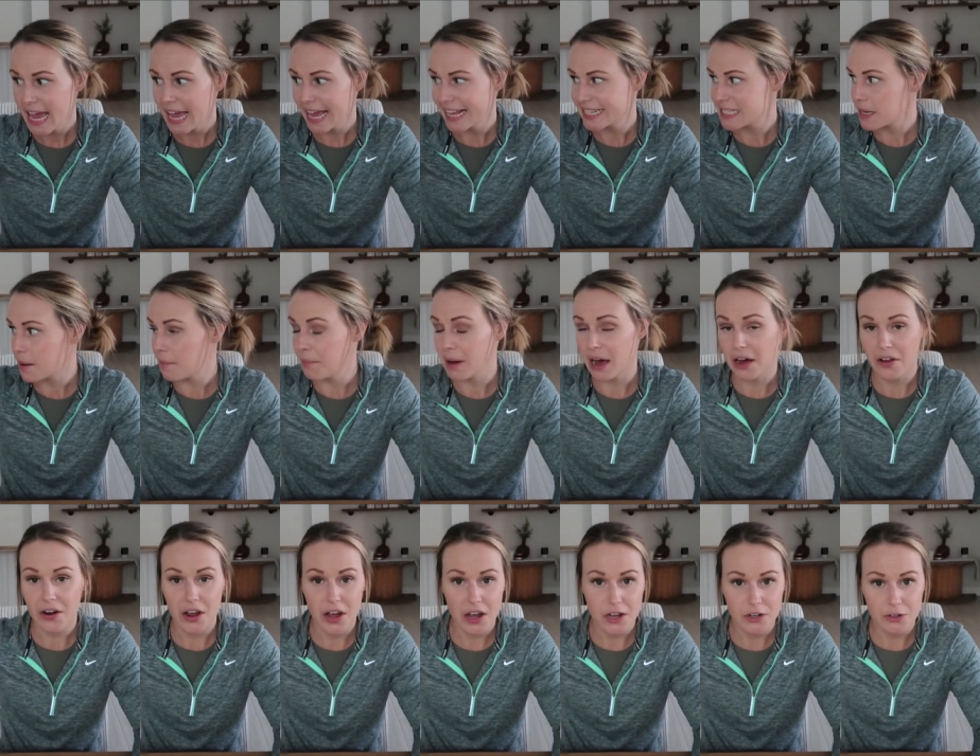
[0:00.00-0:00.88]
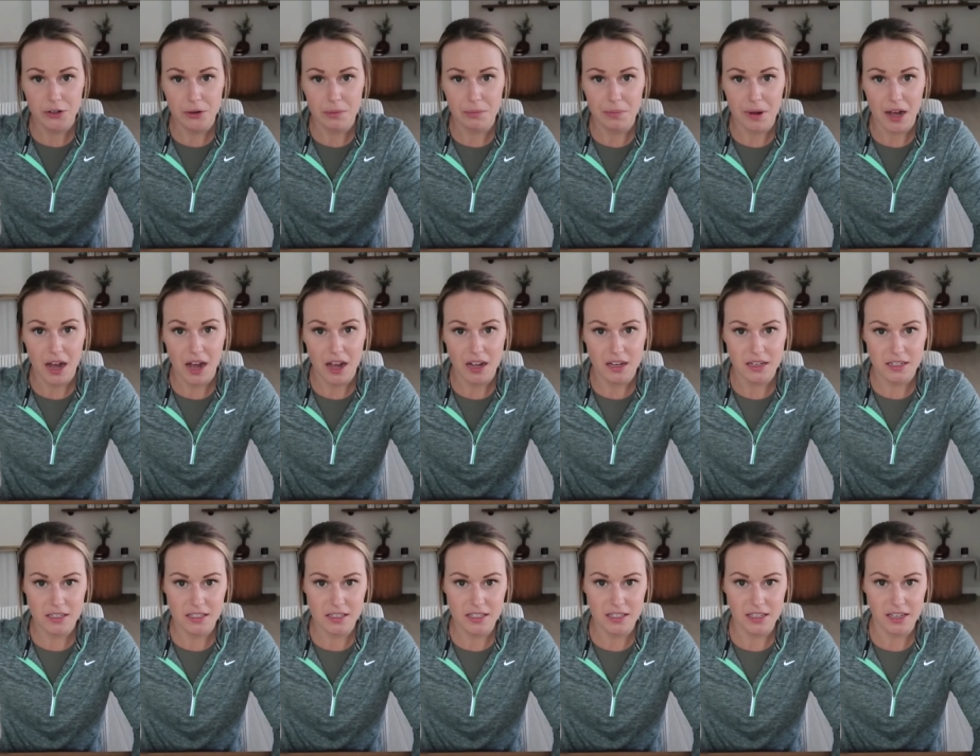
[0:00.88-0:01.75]
It's about a hundred
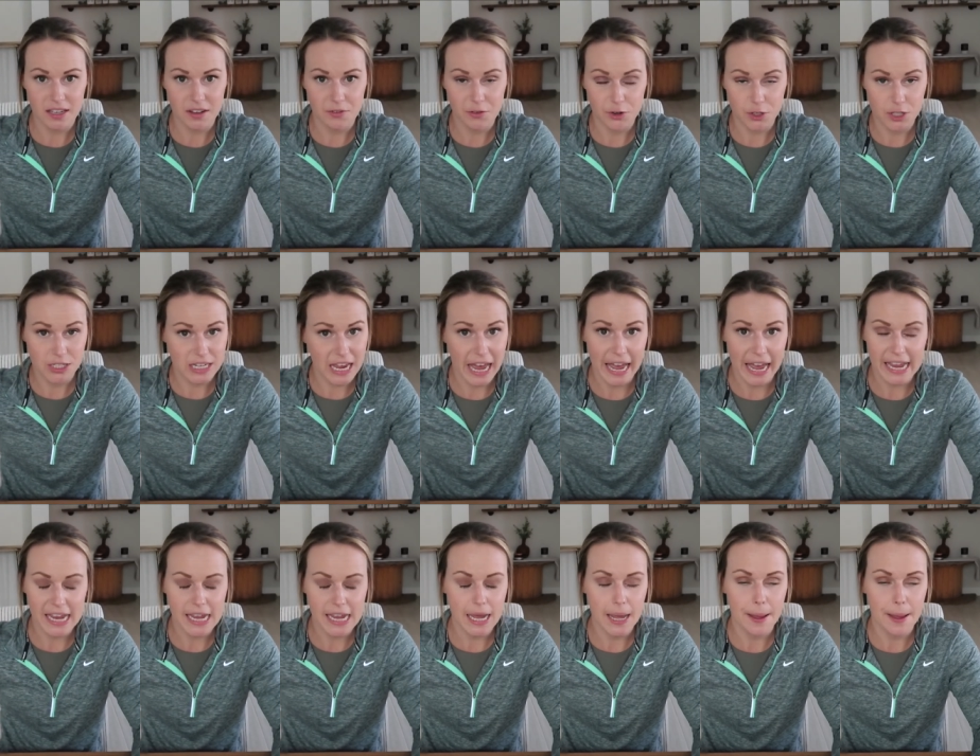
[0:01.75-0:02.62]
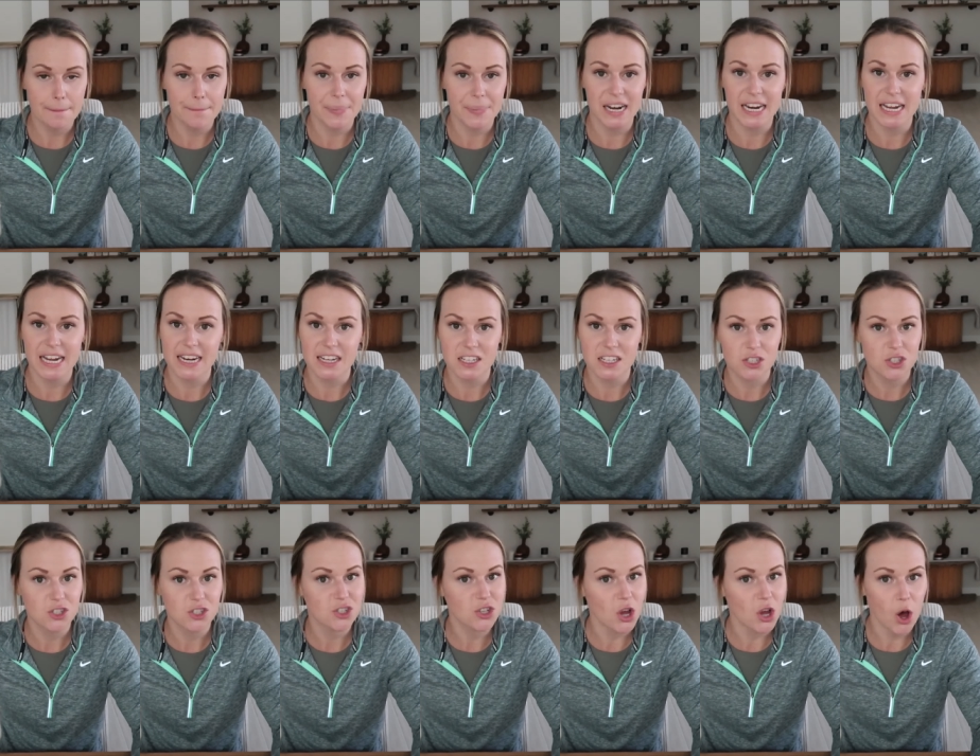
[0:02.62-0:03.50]
bucks, give or take, but it is
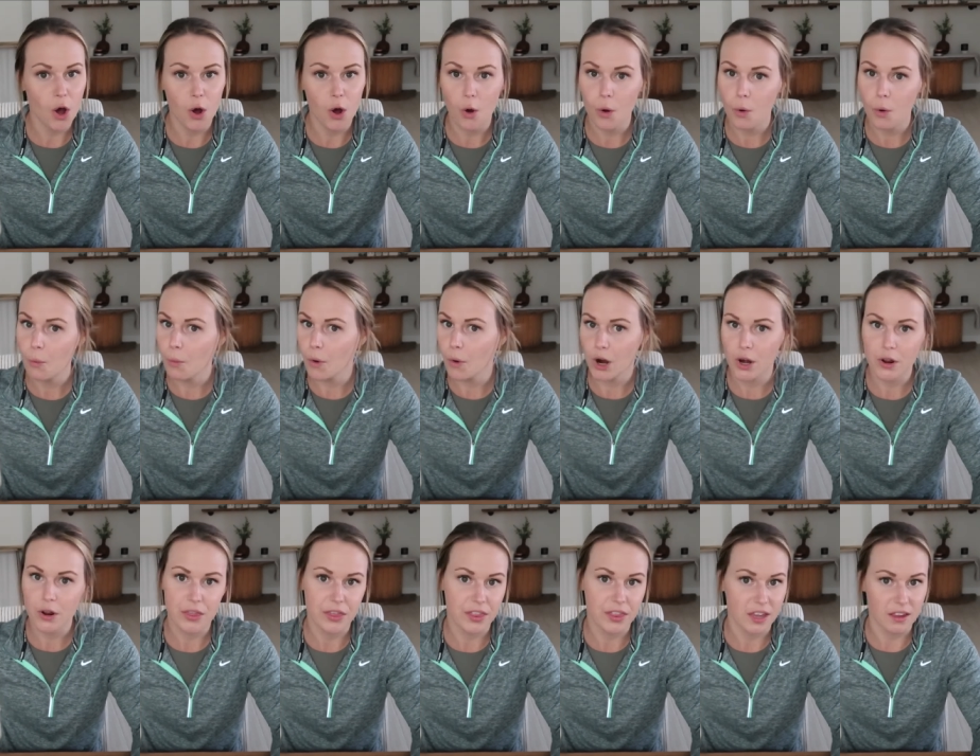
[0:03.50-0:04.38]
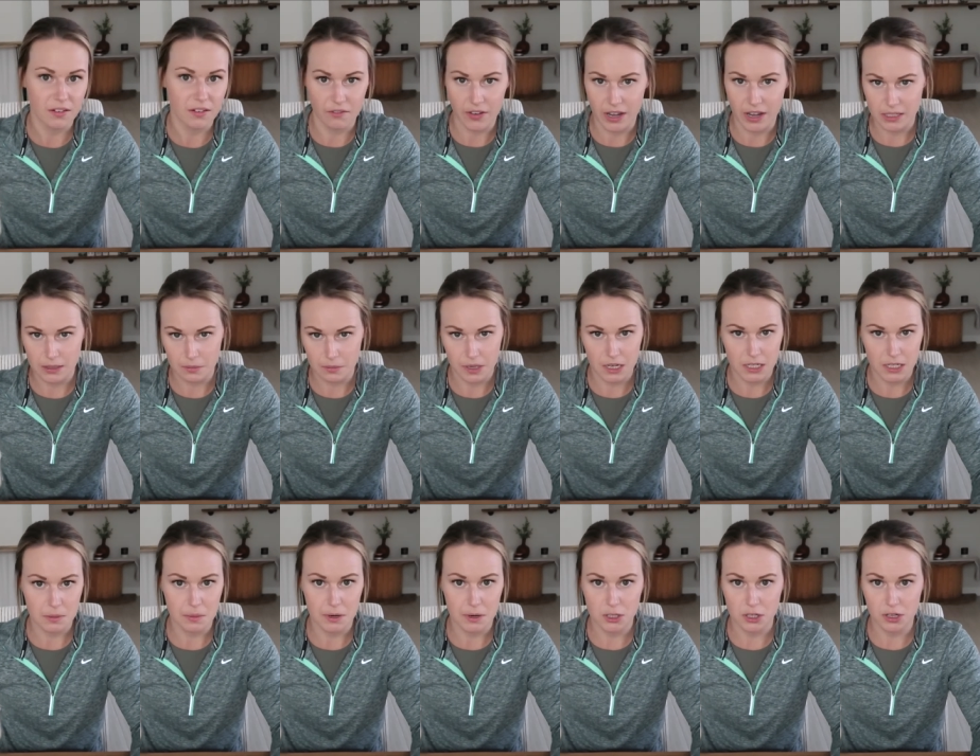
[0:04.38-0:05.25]
so worth the investment,
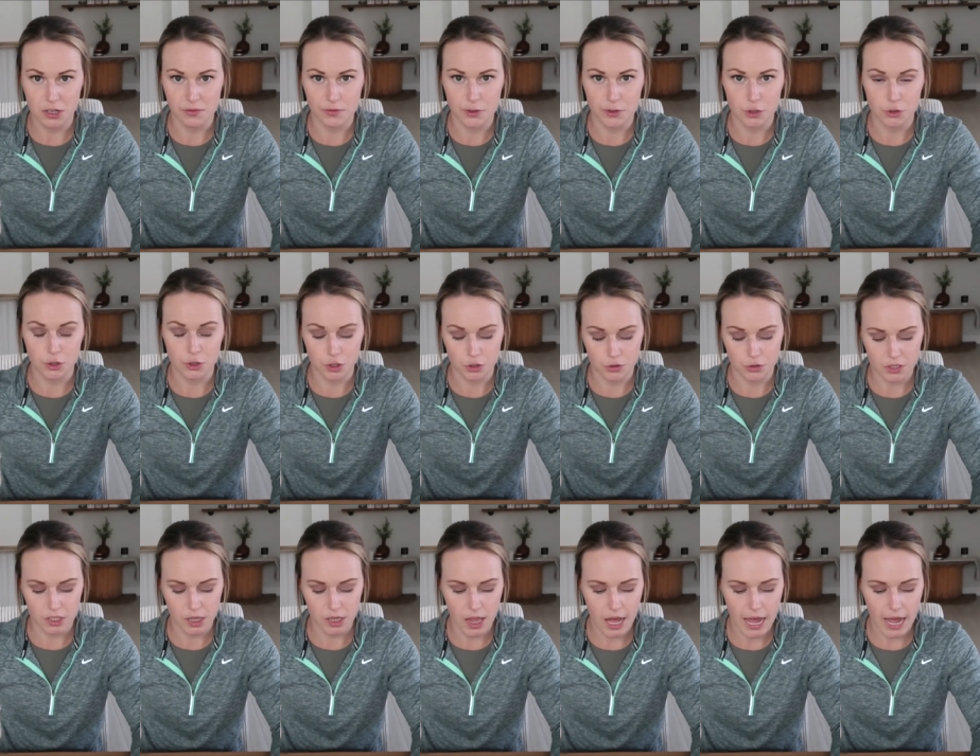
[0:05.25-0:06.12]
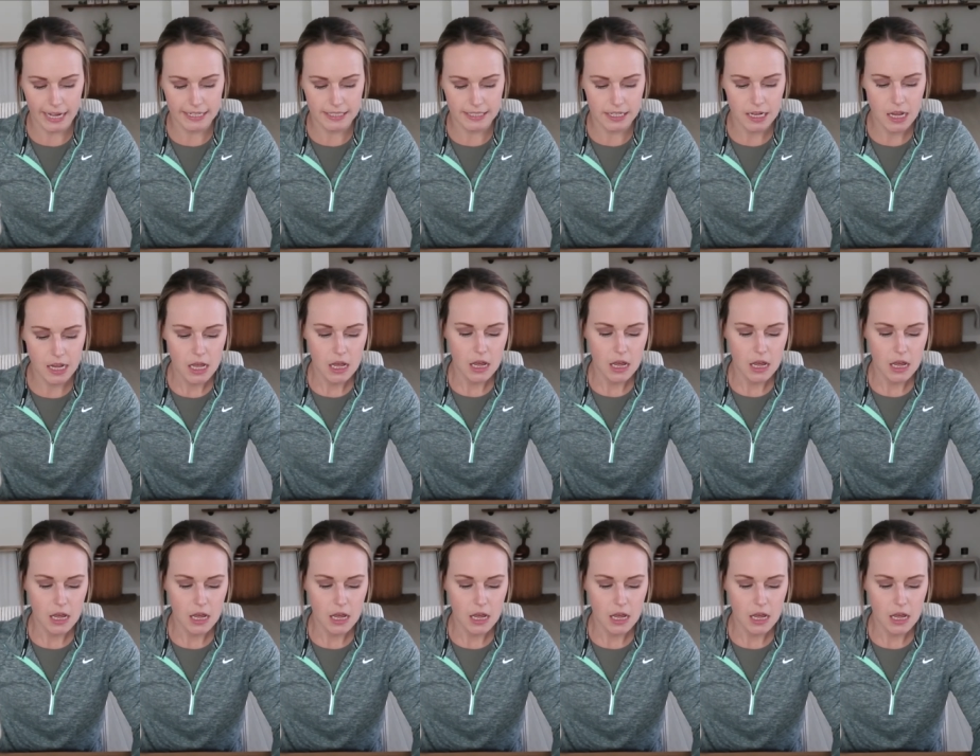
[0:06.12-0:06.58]
especially if you juice a lot.